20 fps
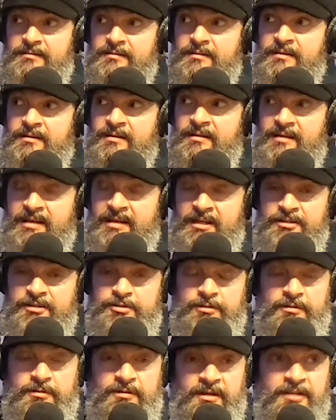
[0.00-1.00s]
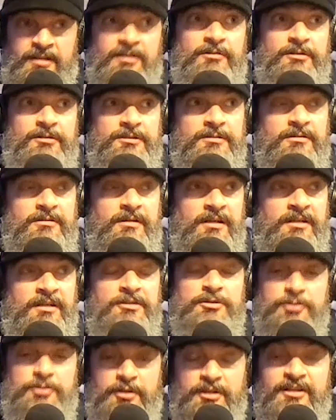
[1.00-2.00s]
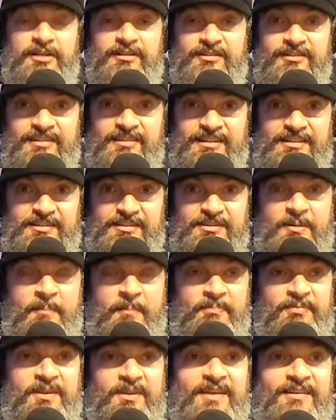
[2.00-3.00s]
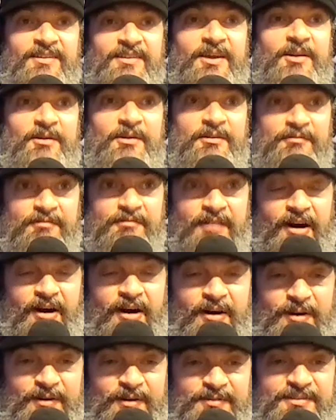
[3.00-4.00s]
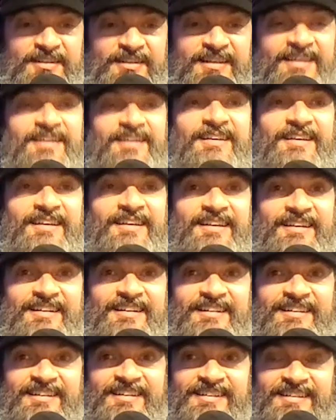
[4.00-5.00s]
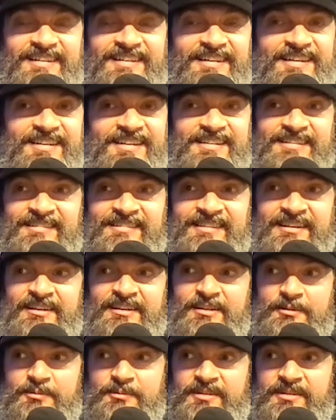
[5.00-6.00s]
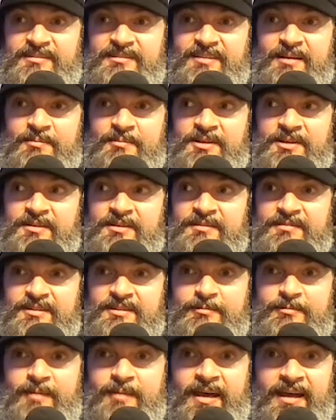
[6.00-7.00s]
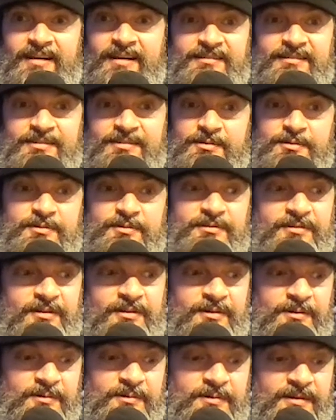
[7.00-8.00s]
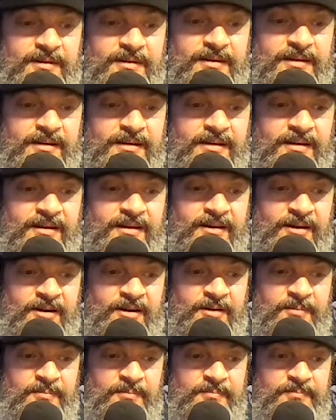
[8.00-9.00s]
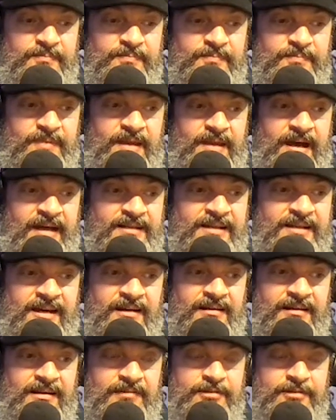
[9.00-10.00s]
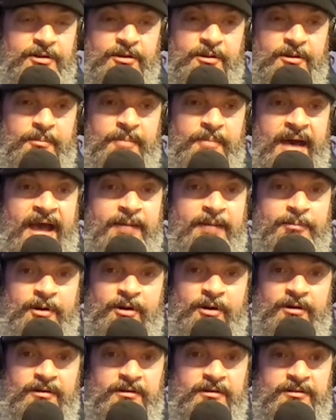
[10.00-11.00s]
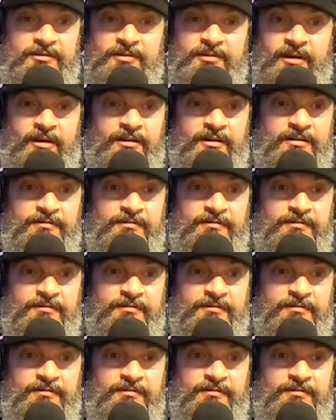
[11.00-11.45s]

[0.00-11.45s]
and intric- intricacies that are involved in dealing with something of this magnitude. So, um, I'd kind of left it on the back burner because starting a